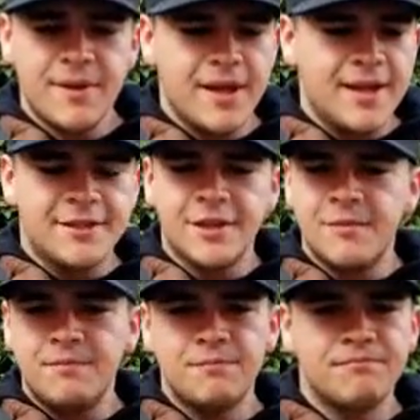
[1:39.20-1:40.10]
ends up
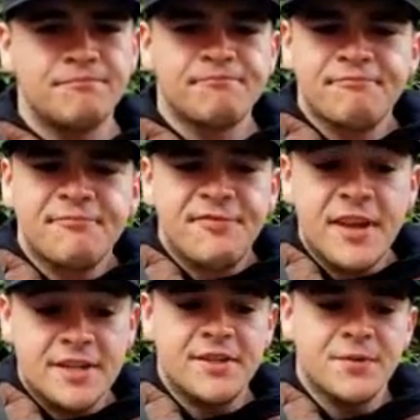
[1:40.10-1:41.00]

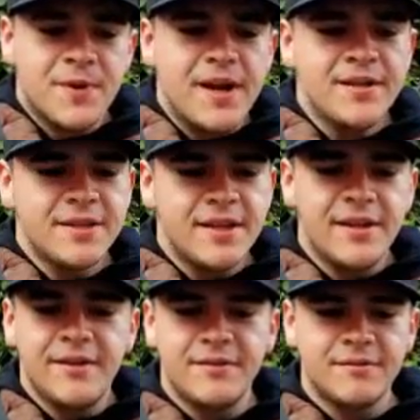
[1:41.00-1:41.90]
finishing the race.
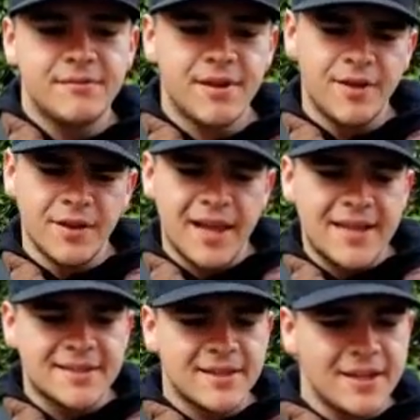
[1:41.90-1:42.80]
And on the
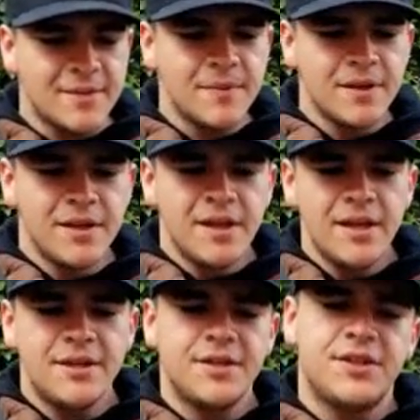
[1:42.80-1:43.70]
last clip,
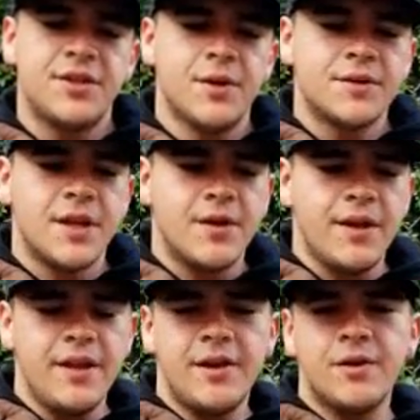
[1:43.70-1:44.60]
it just shows how
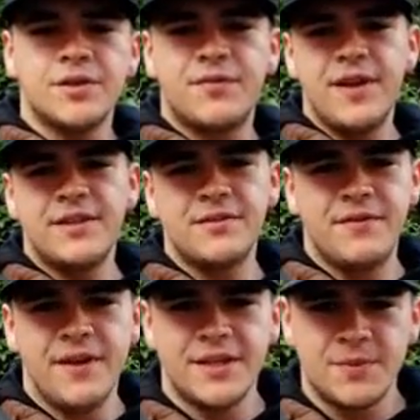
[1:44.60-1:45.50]
he goes face to
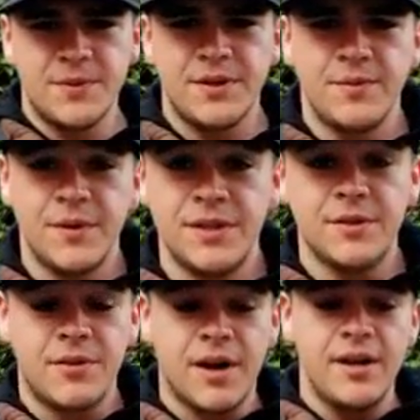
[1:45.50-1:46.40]
face
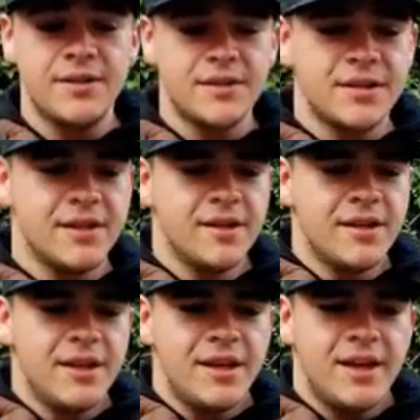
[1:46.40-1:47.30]
with Christ.
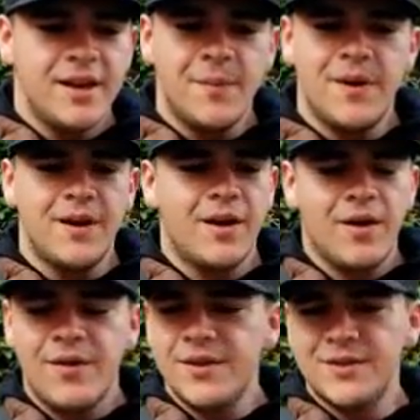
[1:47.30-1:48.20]
And I mean,
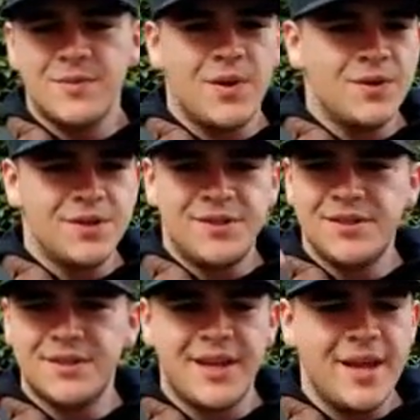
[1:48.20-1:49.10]
all these emotions
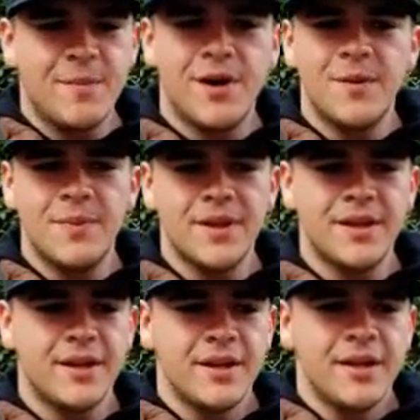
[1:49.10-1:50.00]
just came up. And
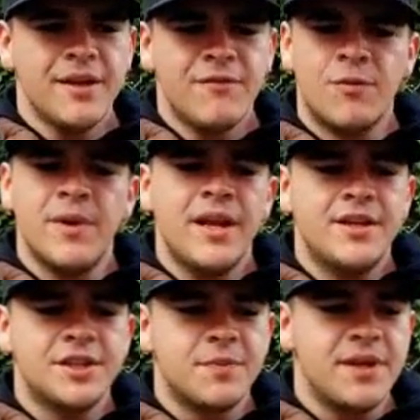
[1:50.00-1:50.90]
for me, it
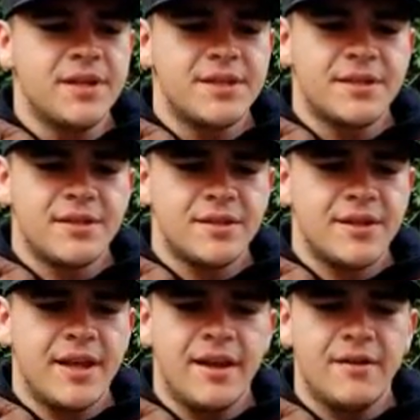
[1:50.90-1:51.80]
just means
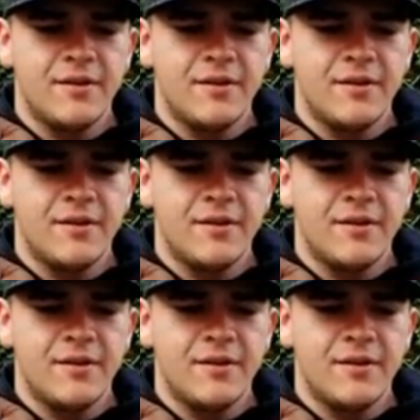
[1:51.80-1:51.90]
that